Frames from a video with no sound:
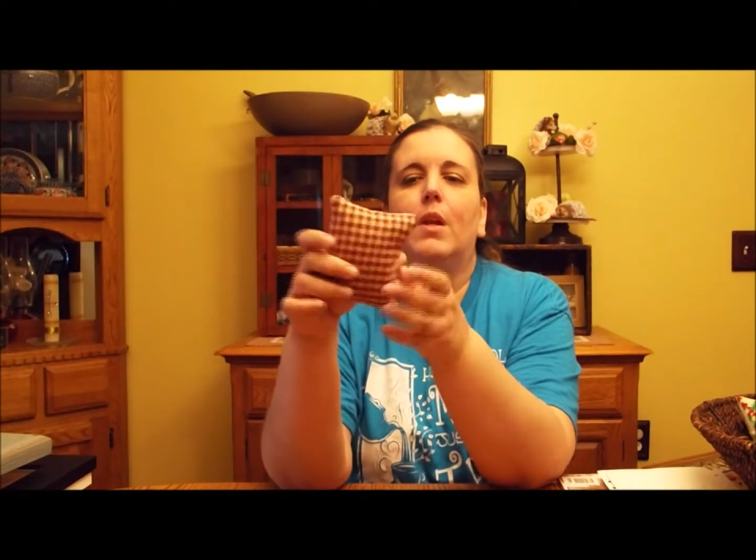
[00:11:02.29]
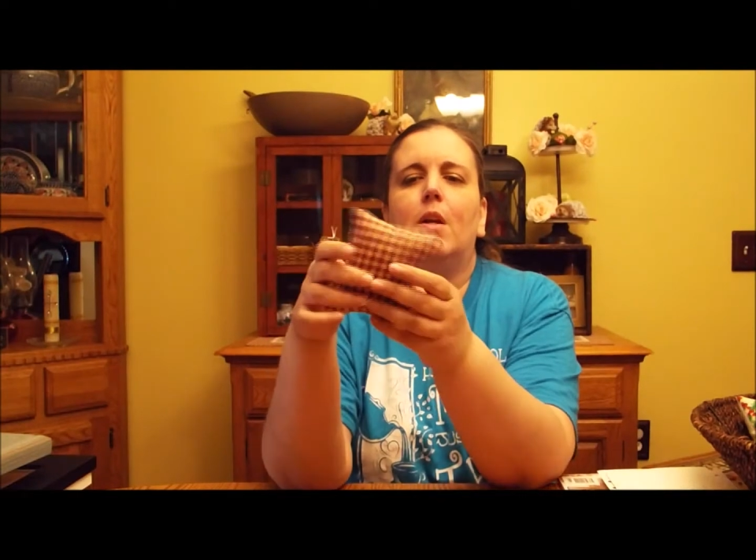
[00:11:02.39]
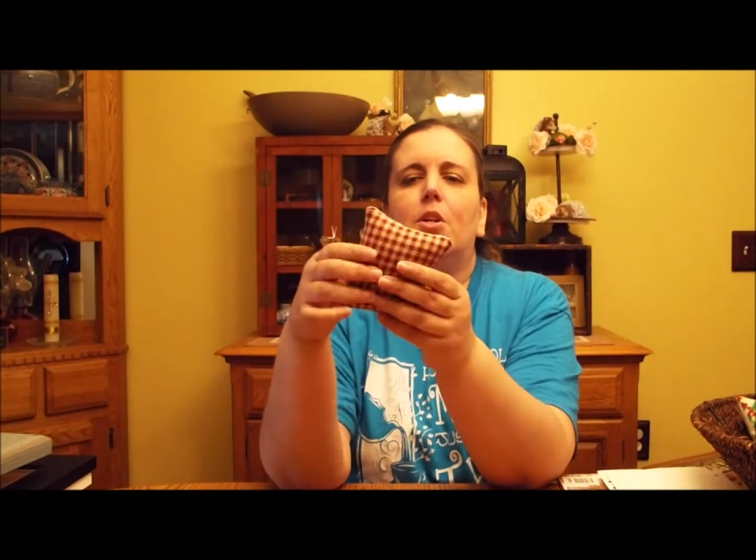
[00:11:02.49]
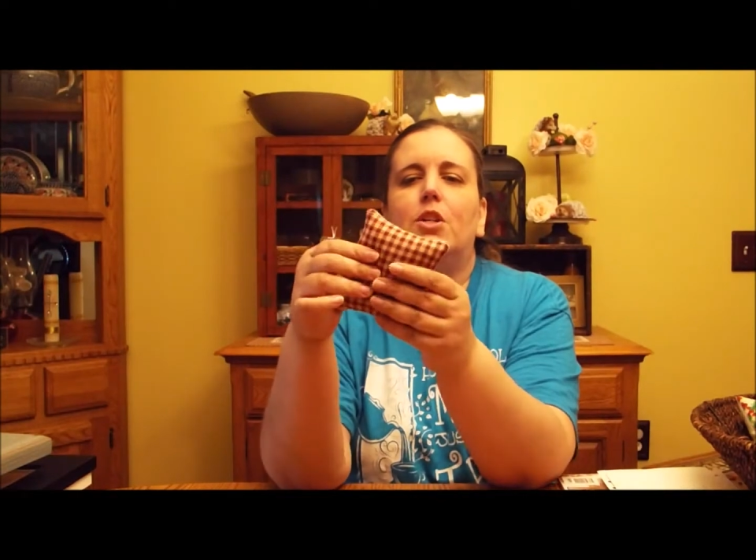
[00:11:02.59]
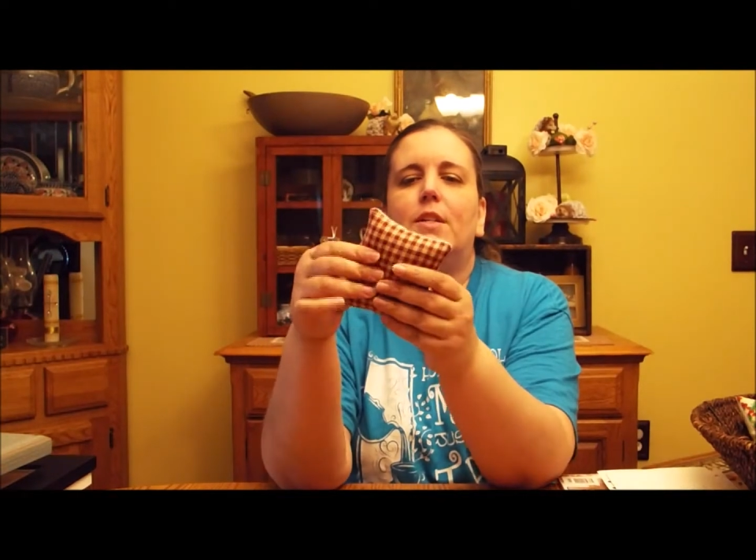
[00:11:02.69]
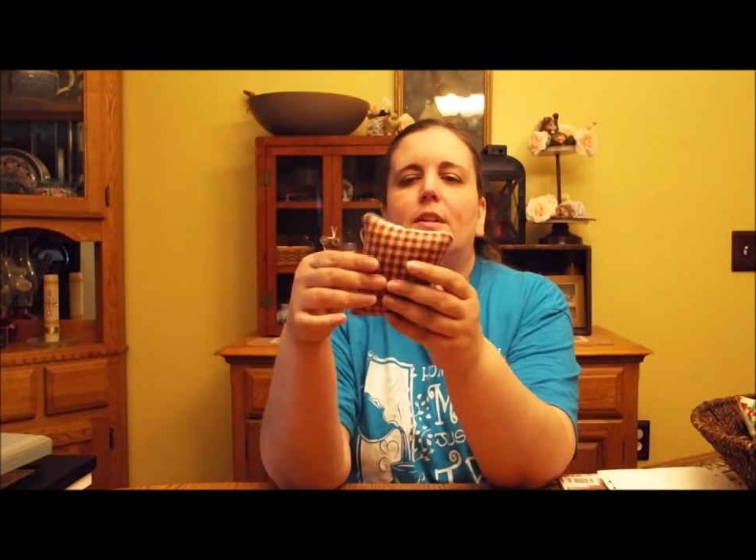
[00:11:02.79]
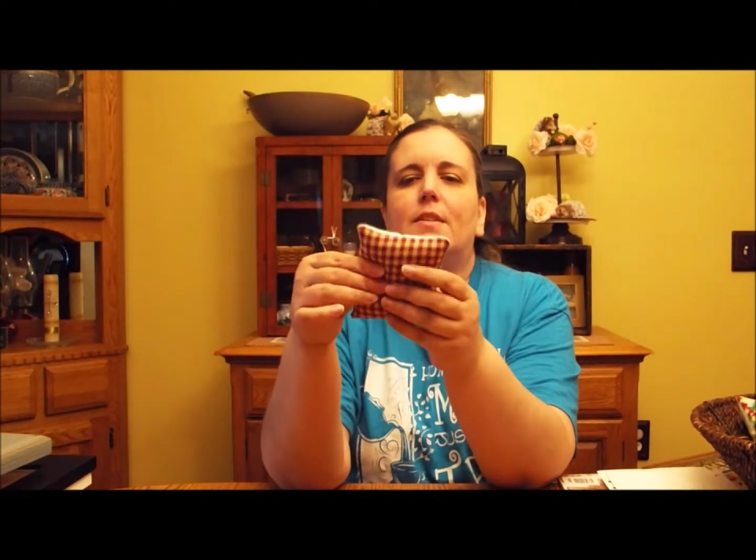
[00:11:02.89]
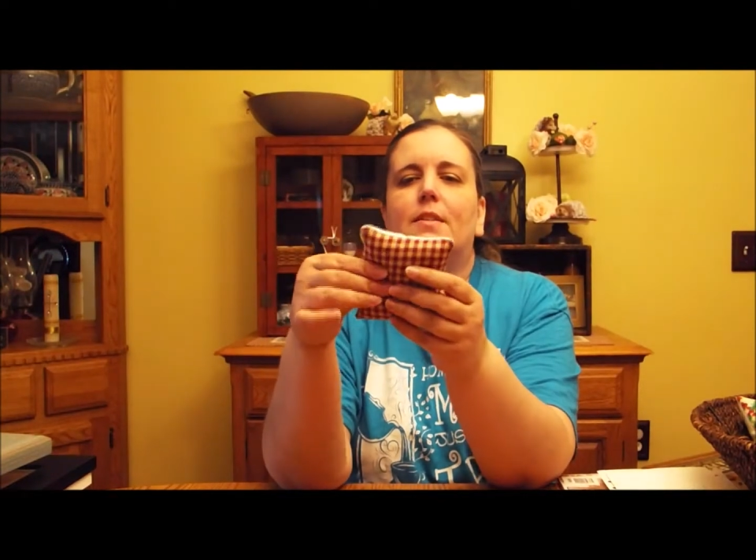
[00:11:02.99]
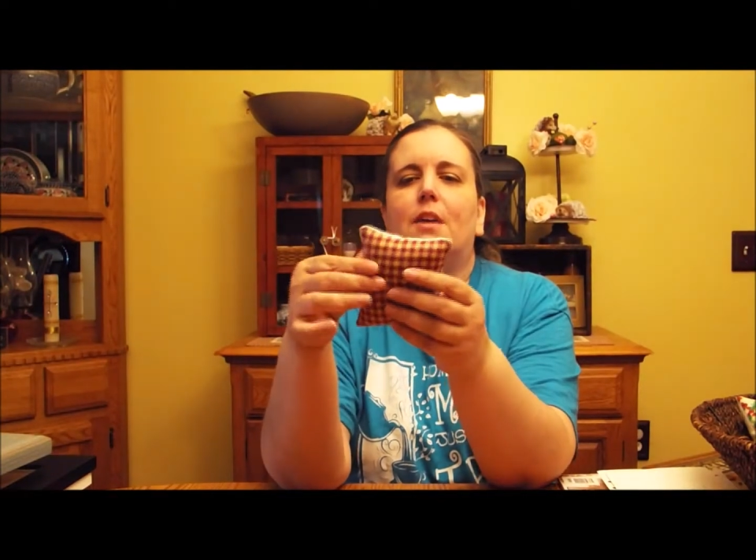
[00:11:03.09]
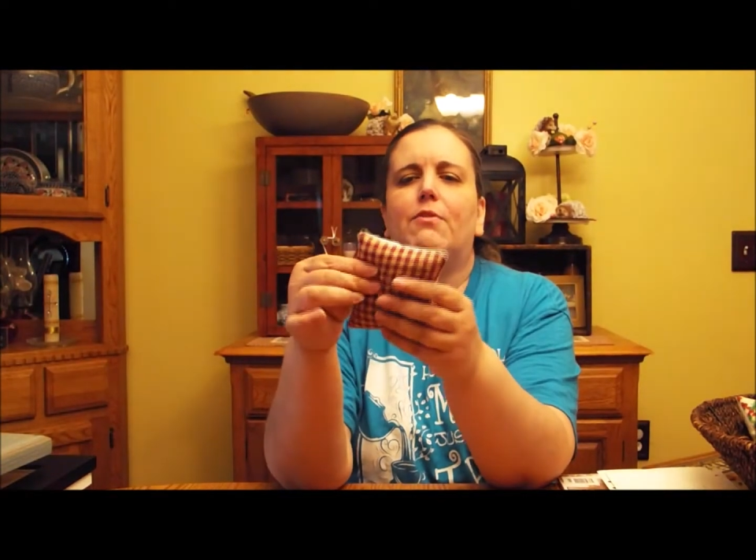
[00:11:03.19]
She's not
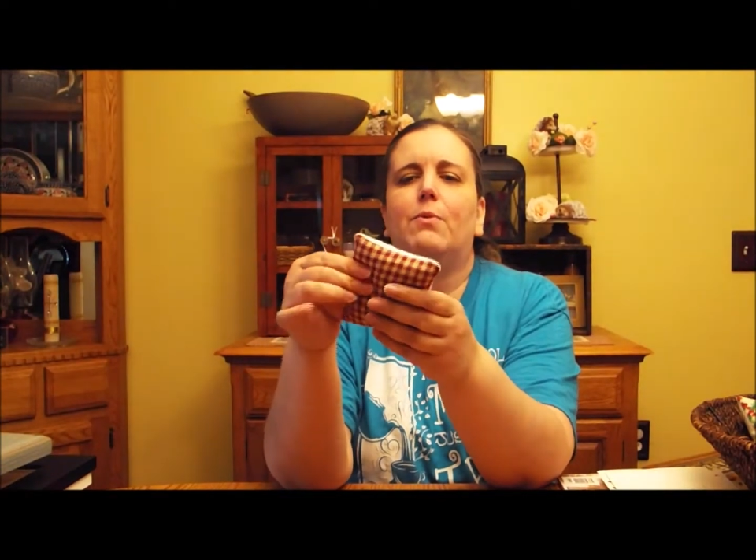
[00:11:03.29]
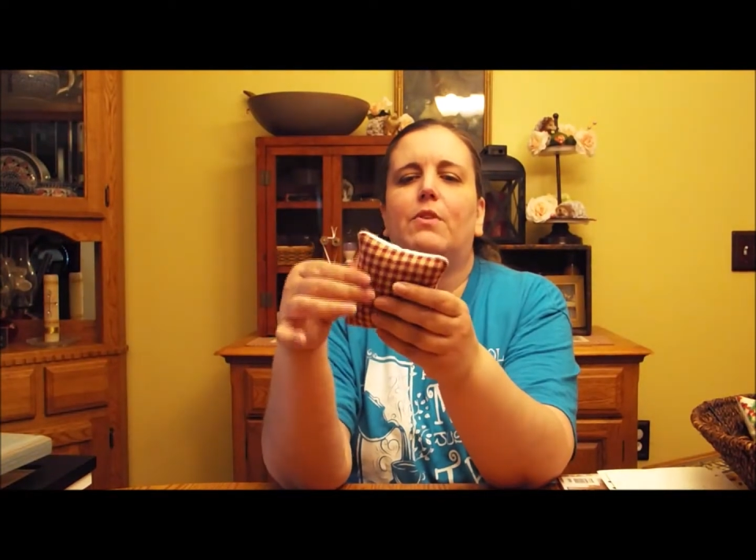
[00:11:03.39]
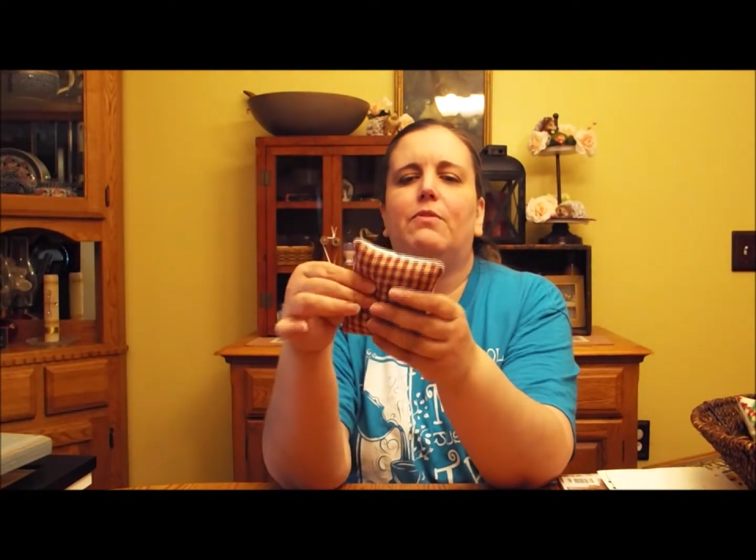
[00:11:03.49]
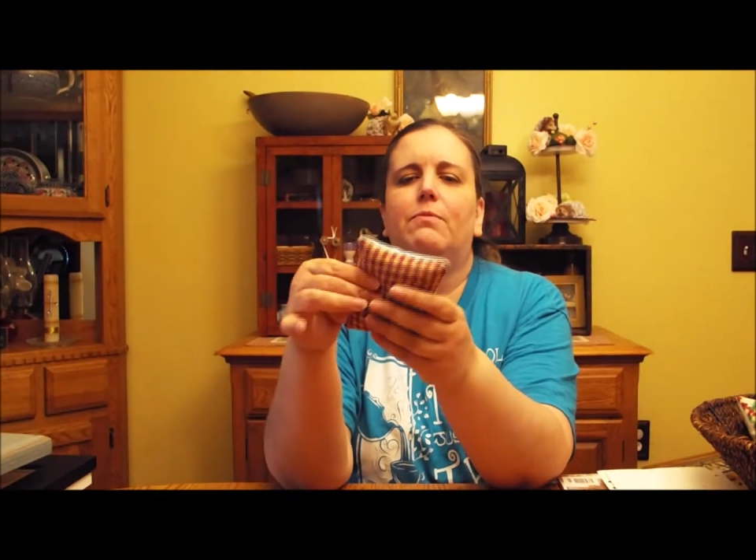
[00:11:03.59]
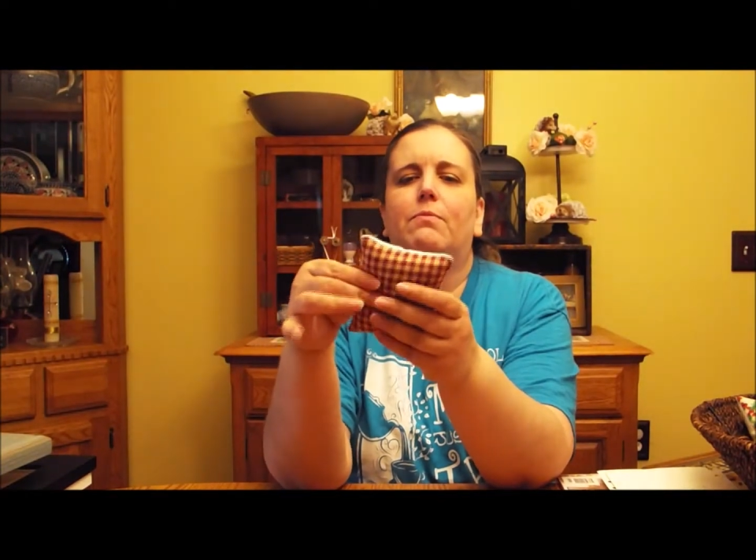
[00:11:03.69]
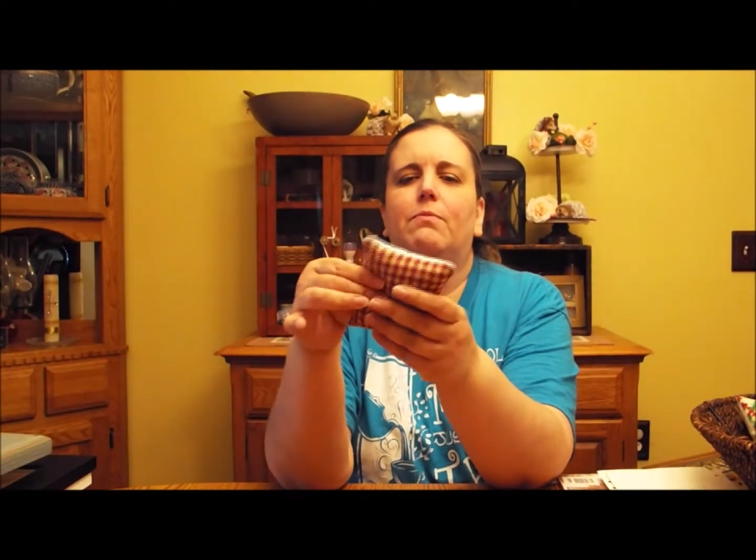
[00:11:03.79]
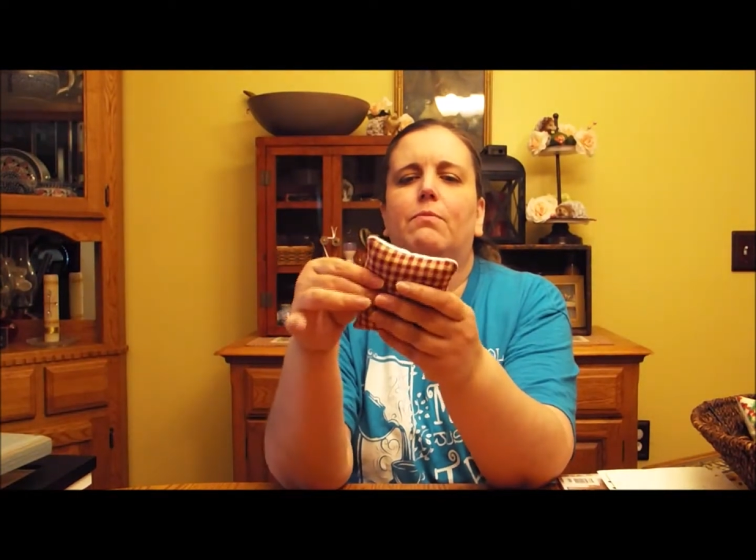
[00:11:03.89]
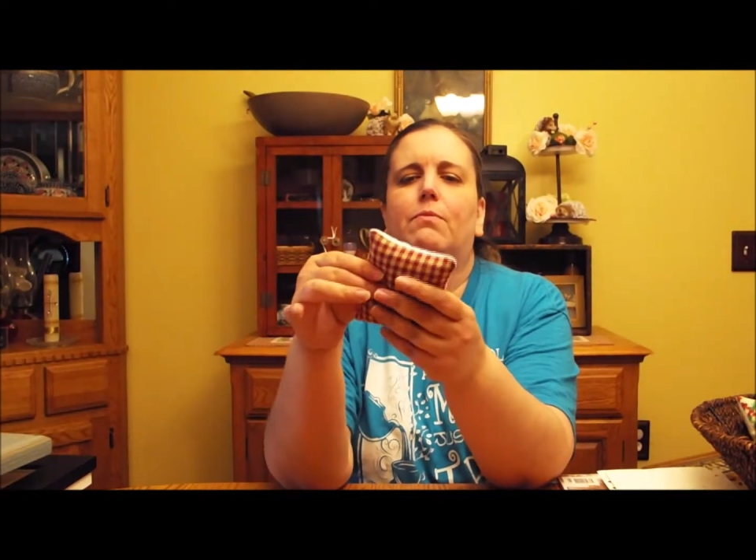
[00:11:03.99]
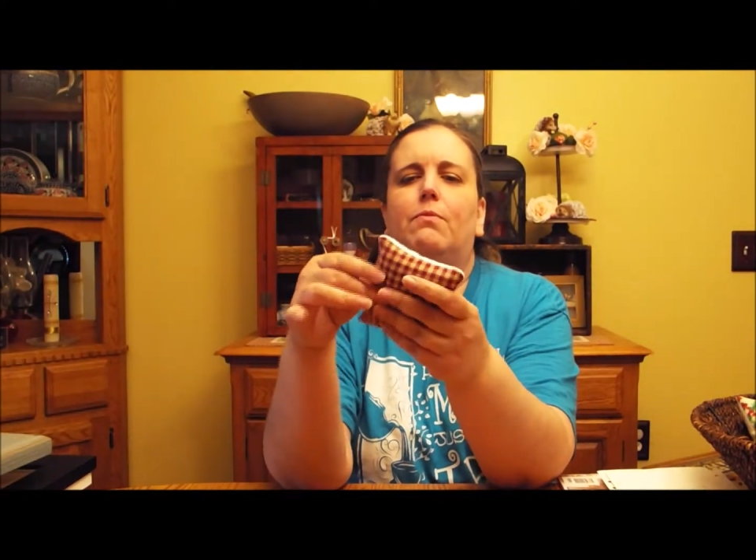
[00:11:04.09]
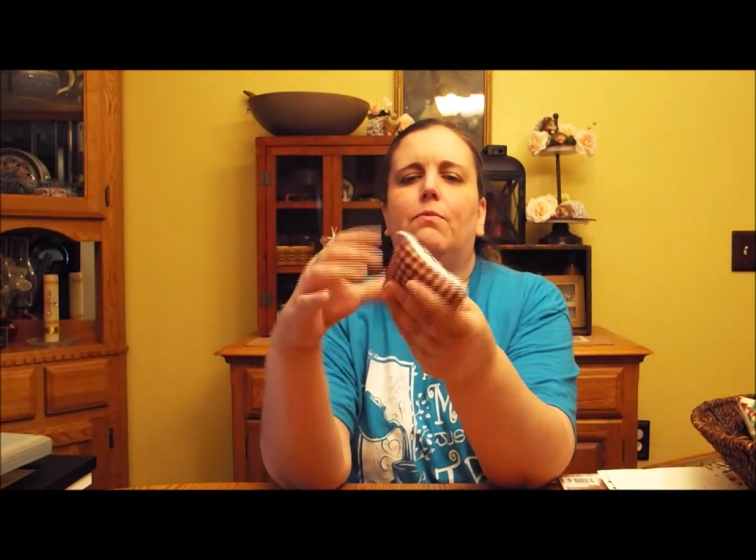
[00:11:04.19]
stuffed real
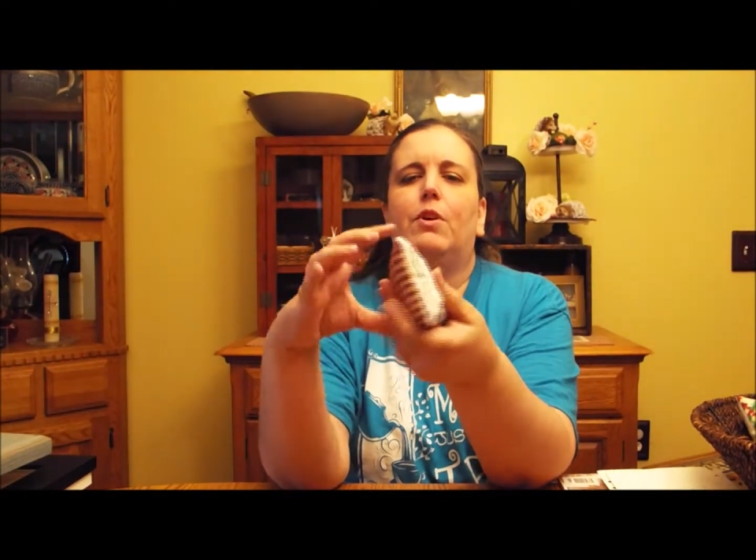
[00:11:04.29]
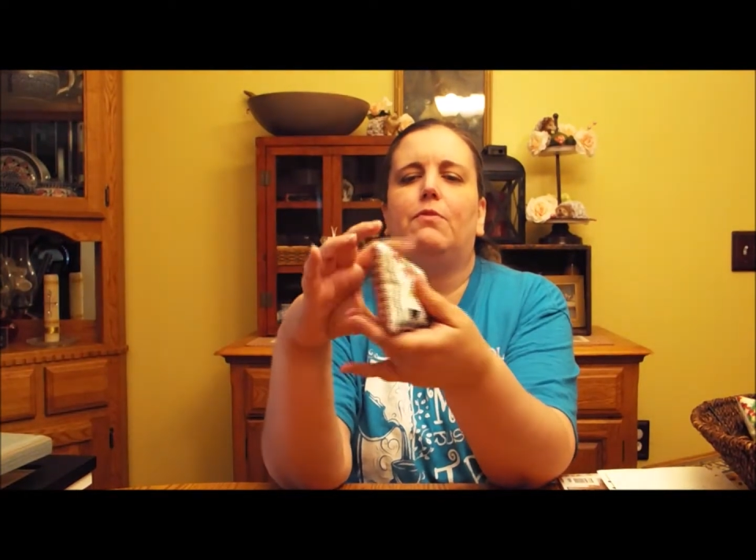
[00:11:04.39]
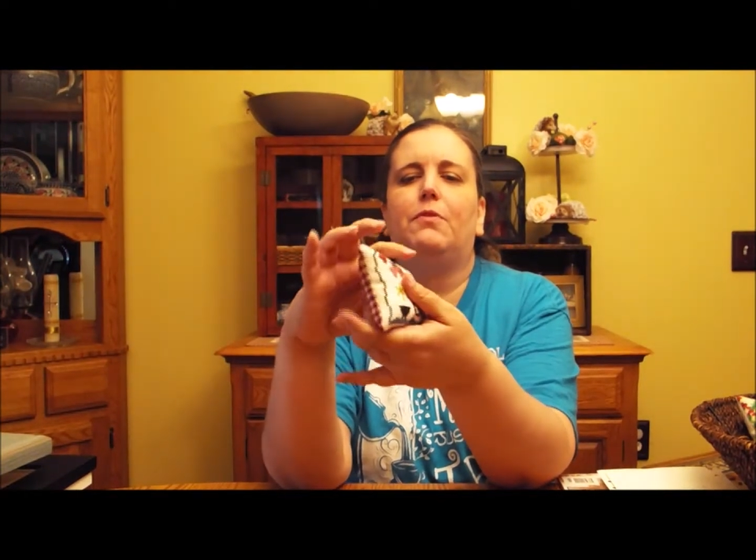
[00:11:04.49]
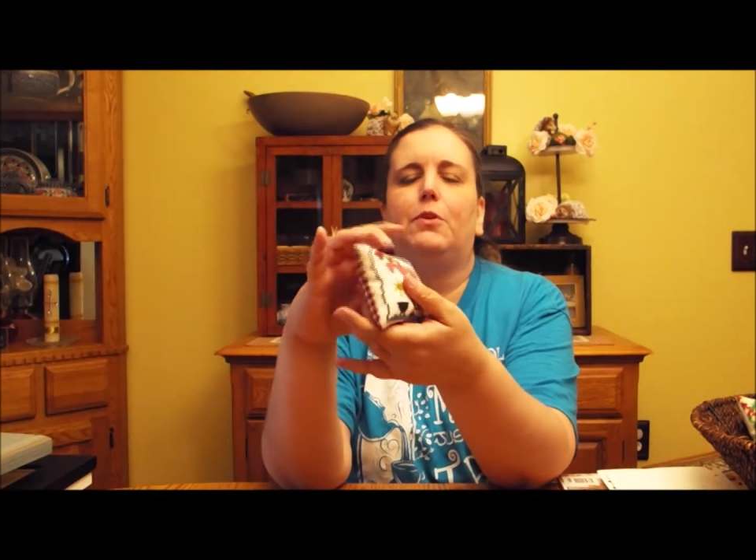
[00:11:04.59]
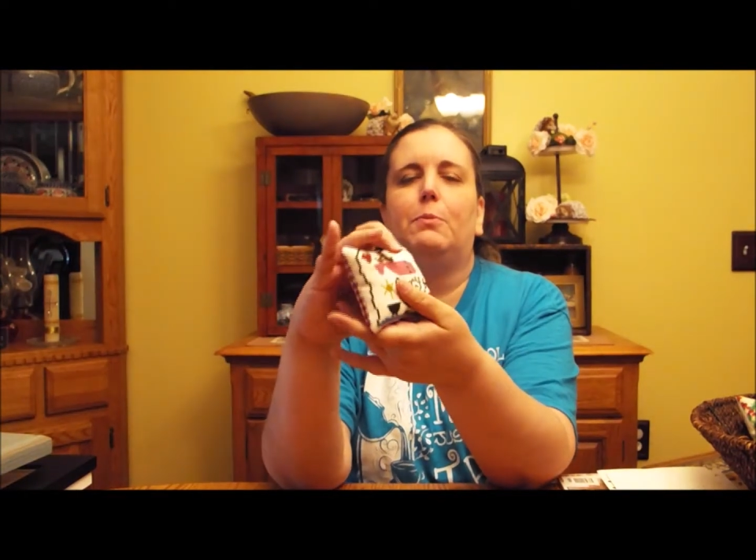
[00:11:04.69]
full,